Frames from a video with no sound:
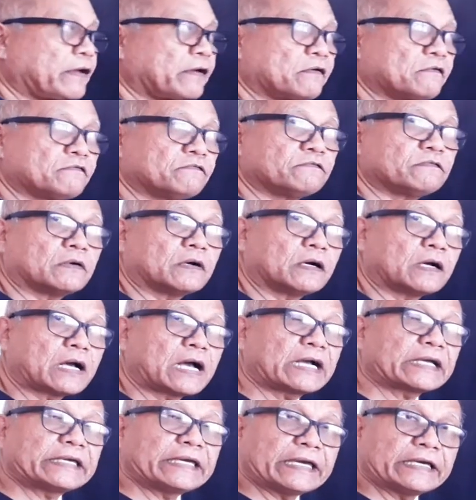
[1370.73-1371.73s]
have
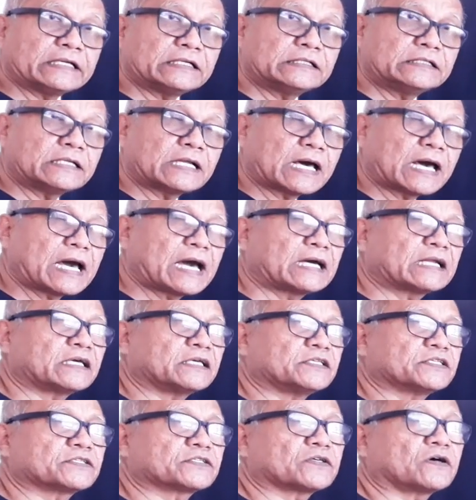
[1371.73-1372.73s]
again an
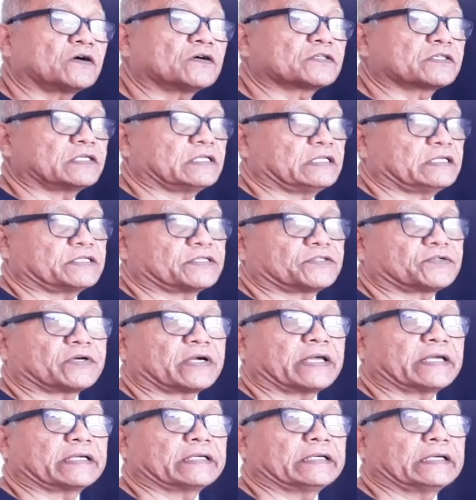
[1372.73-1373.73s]
isosceles
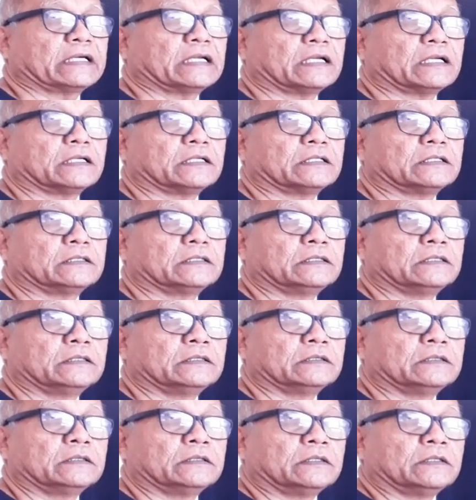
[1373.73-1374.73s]
triangle.
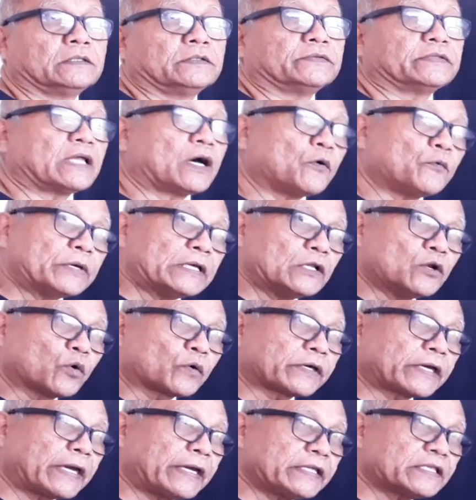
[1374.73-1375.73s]
Now we
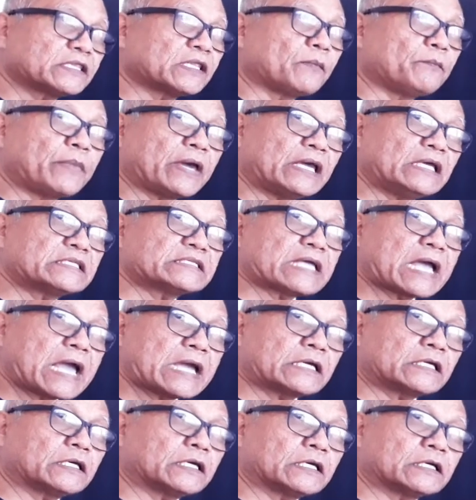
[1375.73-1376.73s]
locate the base
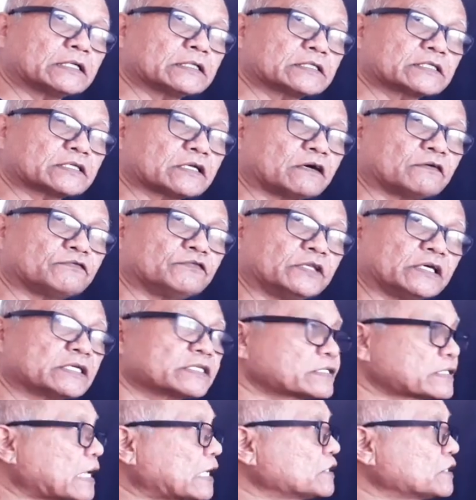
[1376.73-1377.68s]
angles of this